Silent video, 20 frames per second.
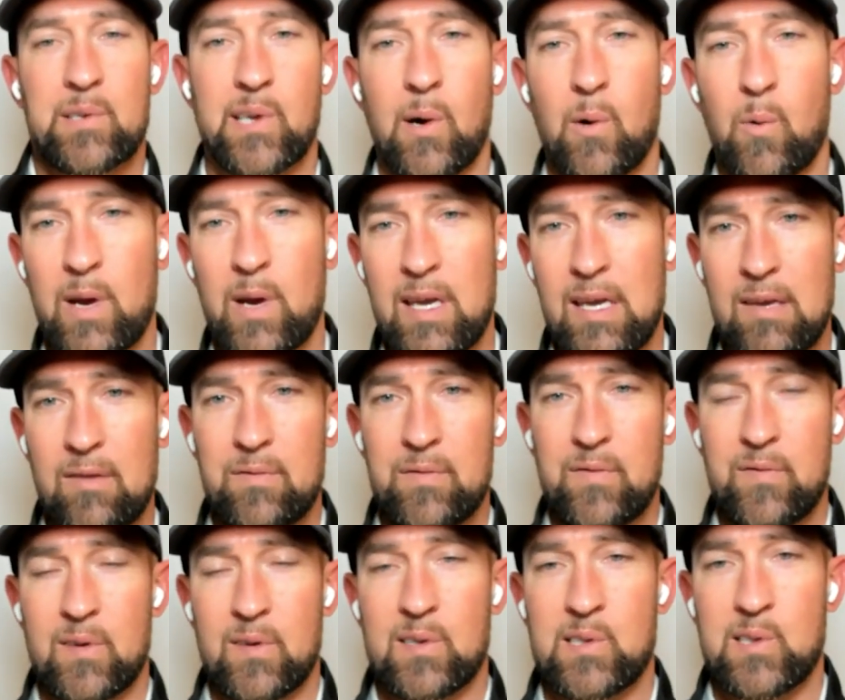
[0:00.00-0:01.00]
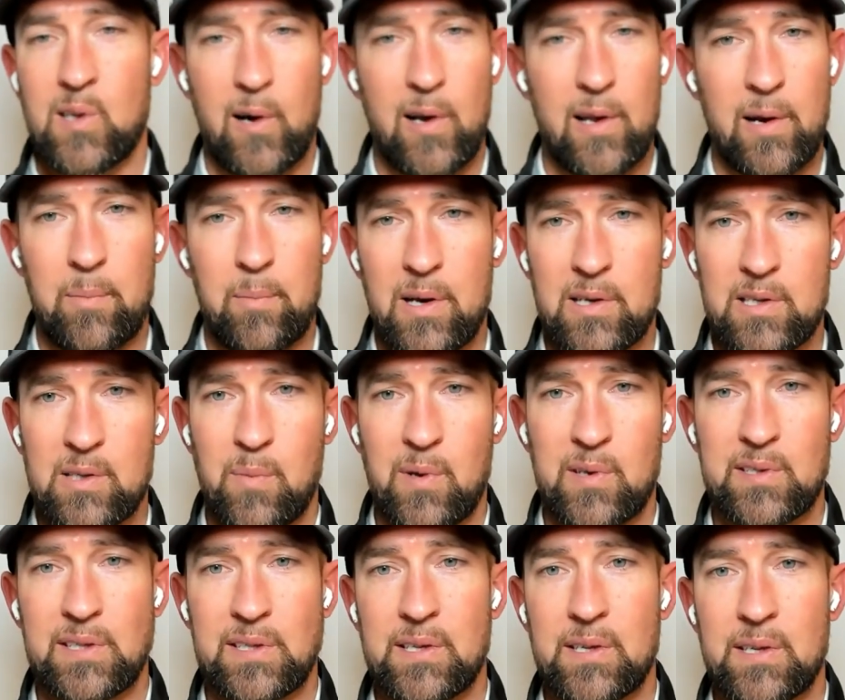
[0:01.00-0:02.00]
So we've started a bunch of
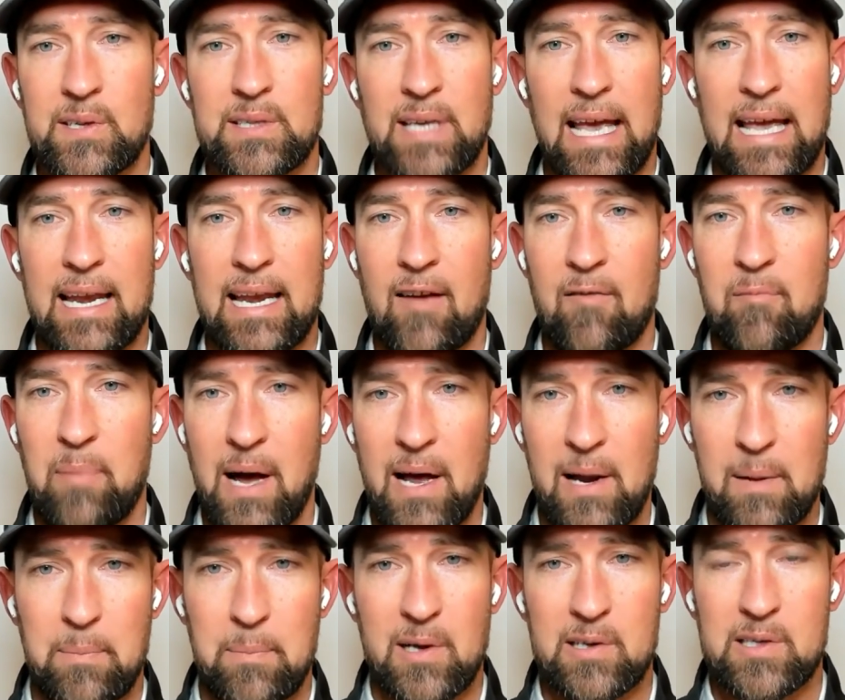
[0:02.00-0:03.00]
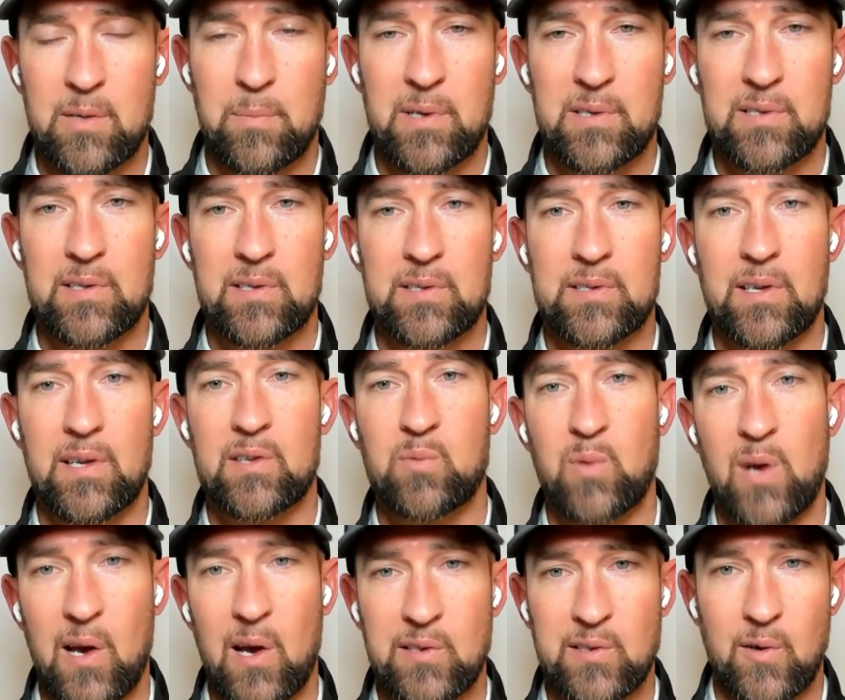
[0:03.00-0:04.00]
businesses and have bought a bunch of businesses.
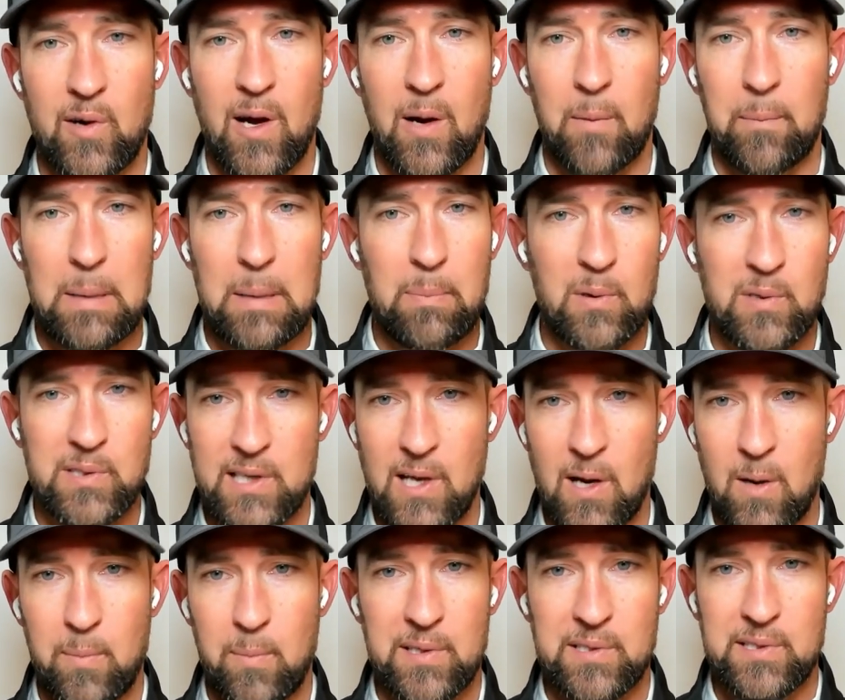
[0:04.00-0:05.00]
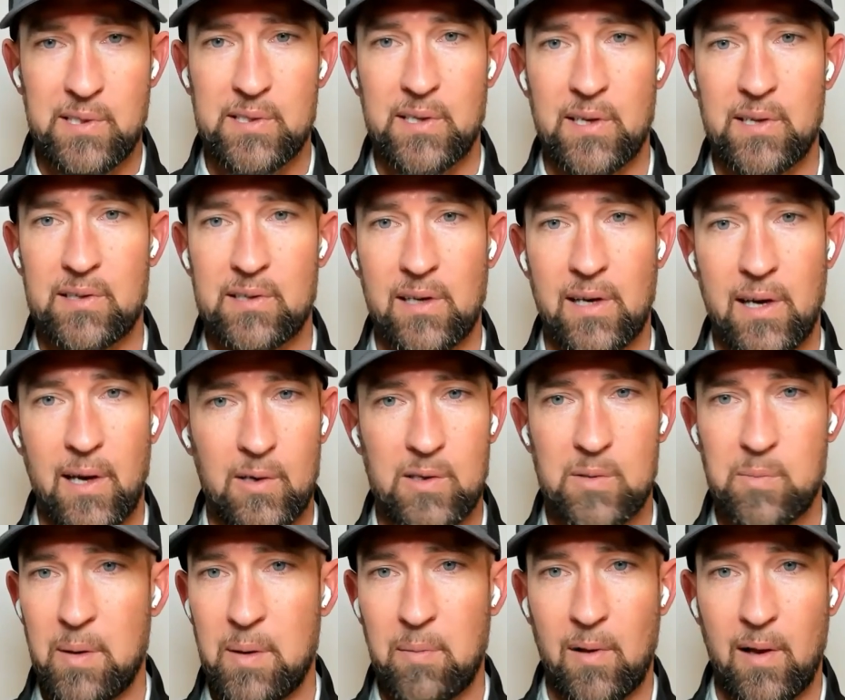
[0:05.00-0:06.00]
We also help people sell businesses and
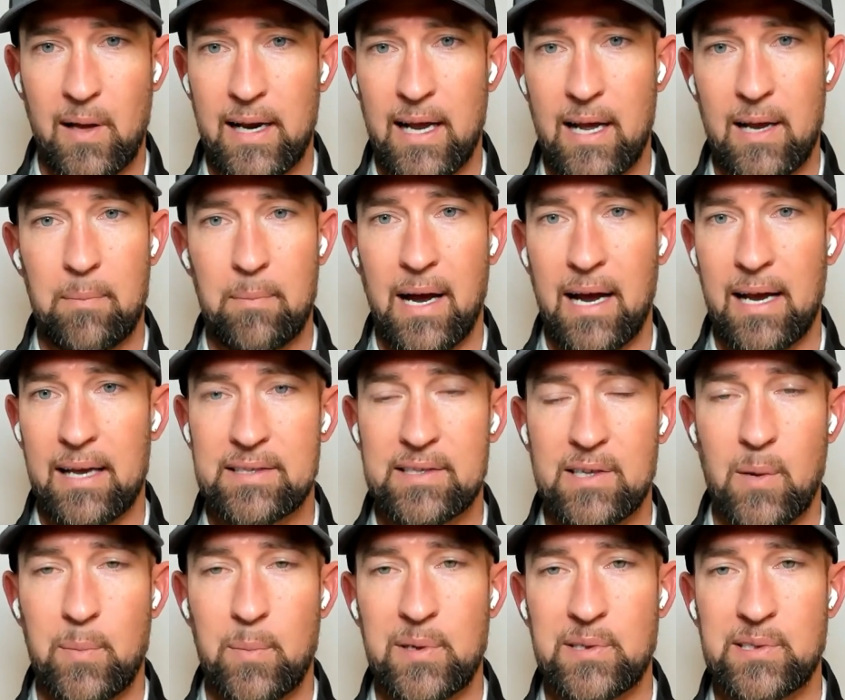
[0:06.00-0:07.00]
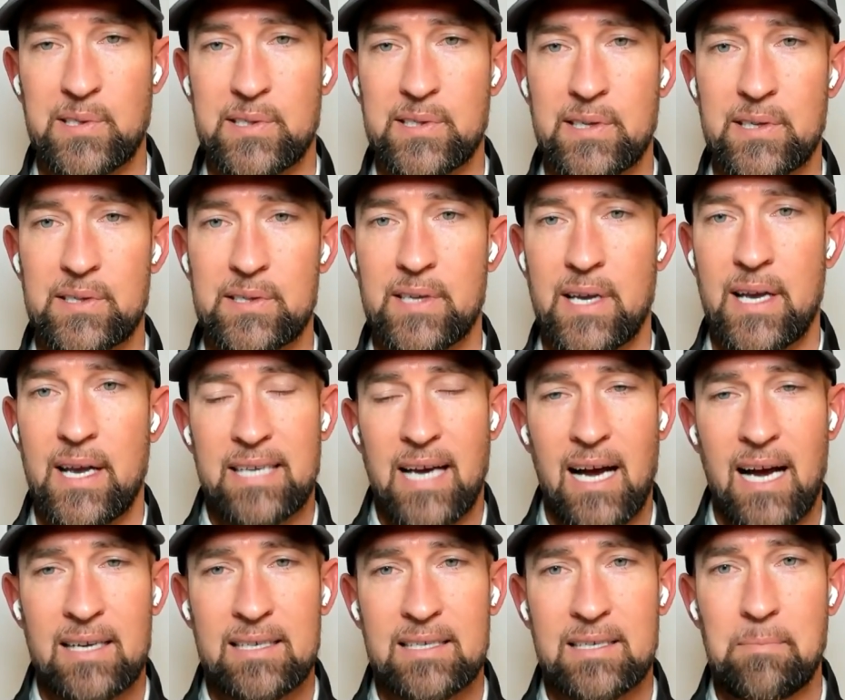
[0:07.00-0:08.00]
coach people on how to buy and sell businesses.
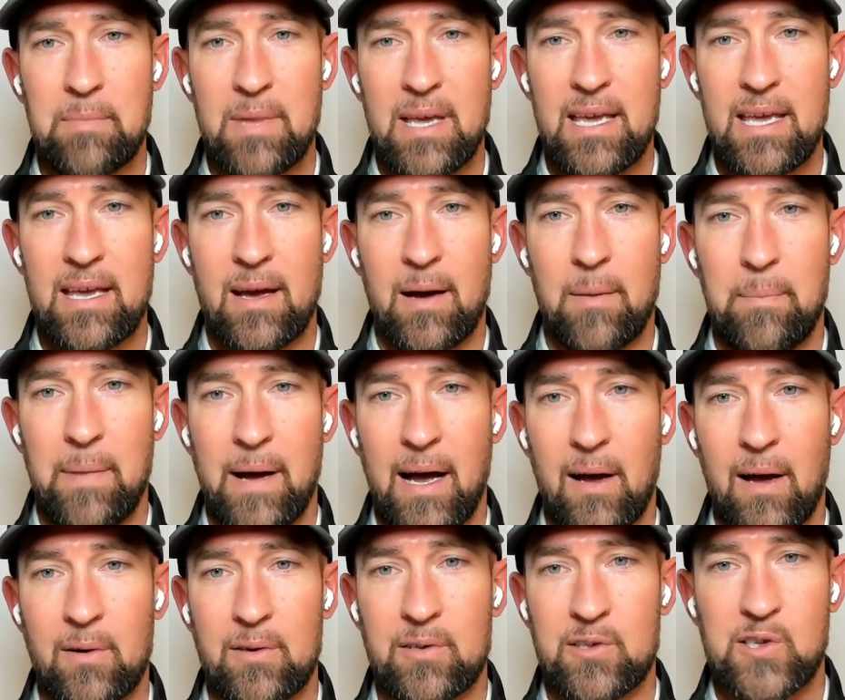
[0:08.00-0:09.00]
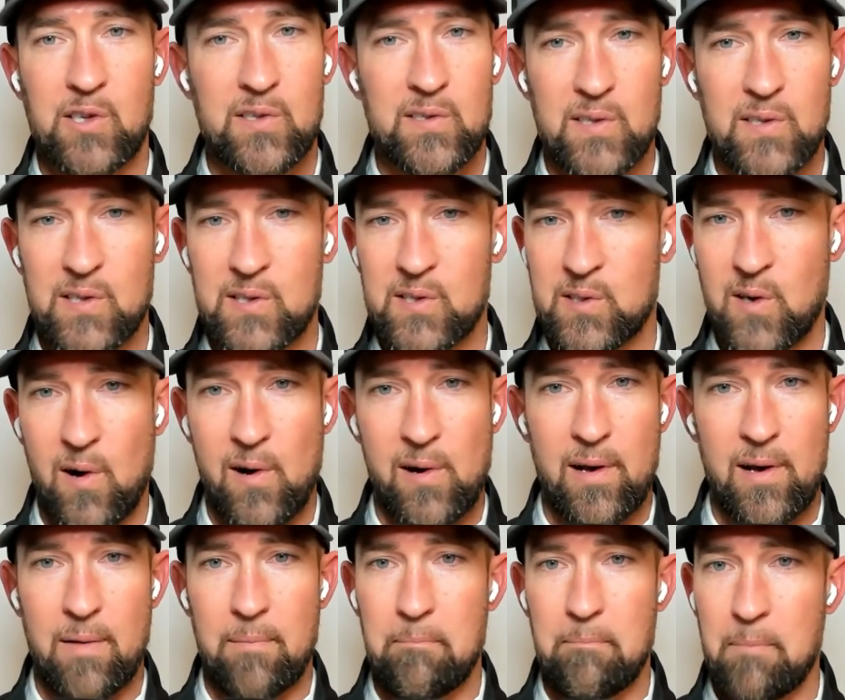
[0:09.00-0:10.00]
Talk to me about just the
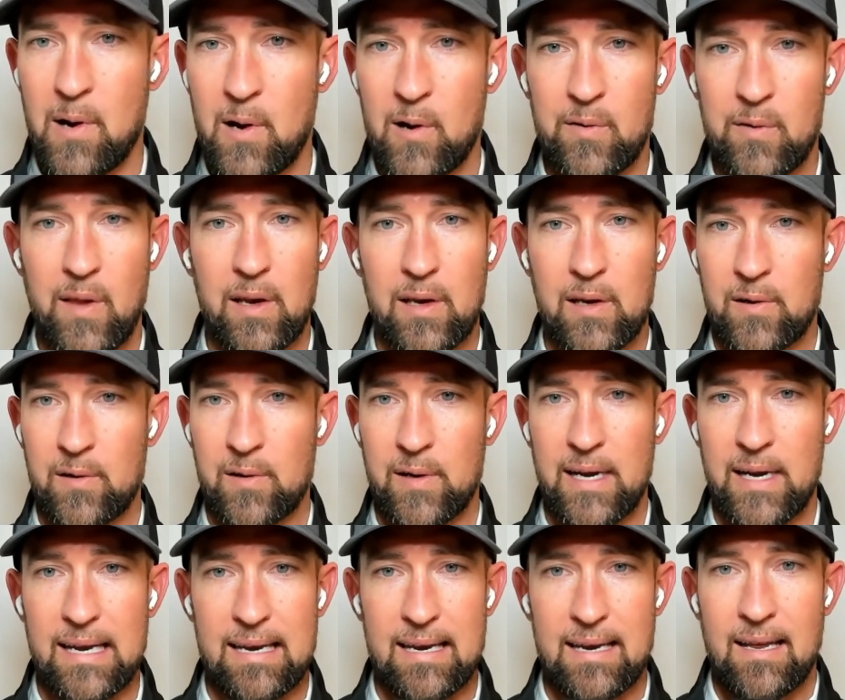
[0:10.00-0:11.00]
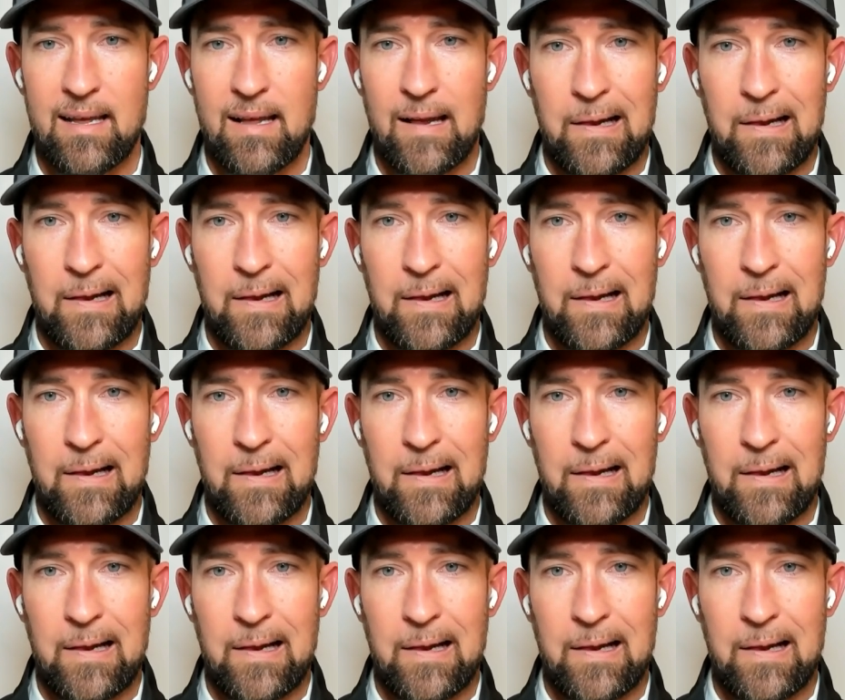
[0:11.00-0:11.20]
startup mode that you're in,